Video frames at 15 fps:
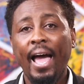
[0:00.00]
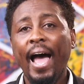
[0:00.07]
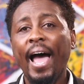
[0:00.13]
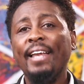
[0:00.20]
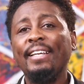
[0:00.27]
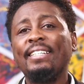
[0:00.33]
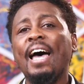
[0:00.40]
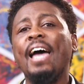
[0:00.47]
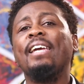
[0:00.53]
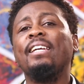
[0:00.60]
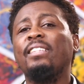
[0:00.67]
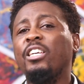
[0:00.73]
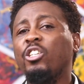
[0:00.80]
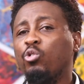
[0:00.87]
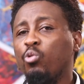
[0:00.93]
And tying
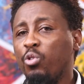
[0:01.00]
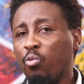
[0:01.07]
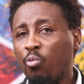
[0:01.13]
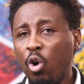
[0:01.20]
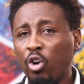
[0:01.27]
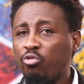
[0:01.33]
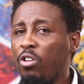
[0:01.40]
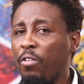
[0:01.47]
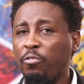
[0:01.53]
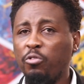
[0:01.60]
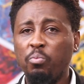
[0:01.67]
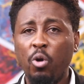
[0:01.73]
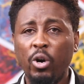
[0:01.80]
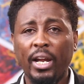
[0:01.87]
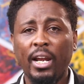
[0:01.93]
this with what we have
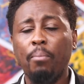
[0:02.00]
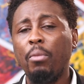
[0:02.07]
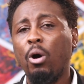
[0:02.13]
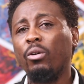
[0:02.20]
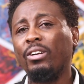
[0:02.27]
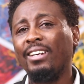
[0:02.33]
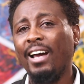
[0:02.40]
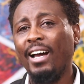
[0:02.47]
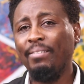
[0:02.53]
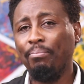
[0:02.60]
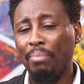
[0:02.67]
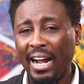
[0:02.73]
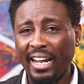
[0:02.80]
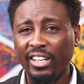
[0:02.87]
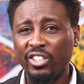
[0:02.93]
spoken about
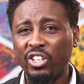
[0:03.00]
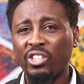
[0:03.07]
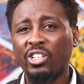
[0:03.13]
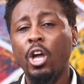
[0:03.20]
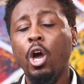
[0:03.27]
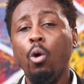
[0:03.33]
baggages,